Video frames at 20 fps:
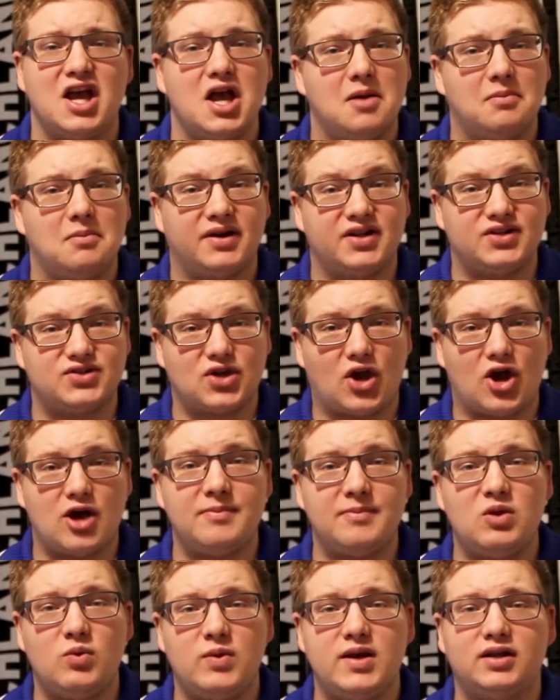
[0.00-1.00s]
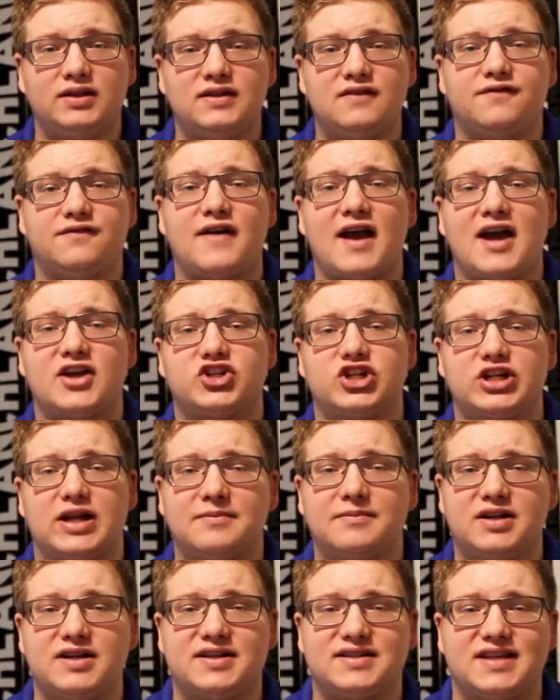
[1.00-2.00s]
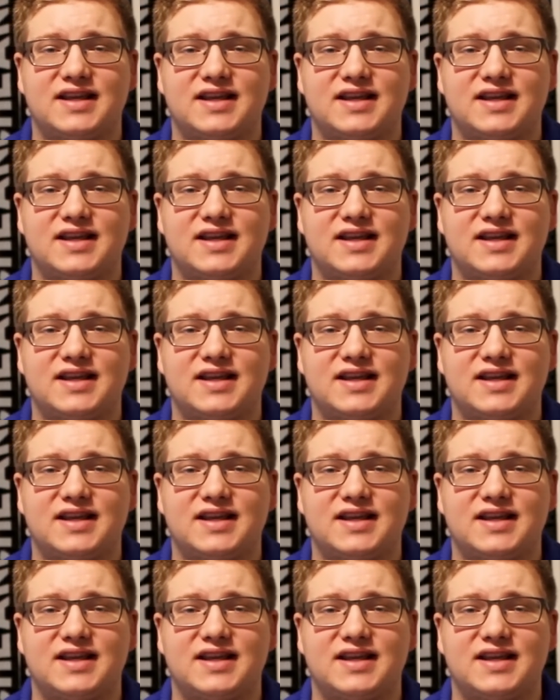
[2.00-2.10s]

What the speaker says: But in Tommy Wheeldon fashion, I'm going to say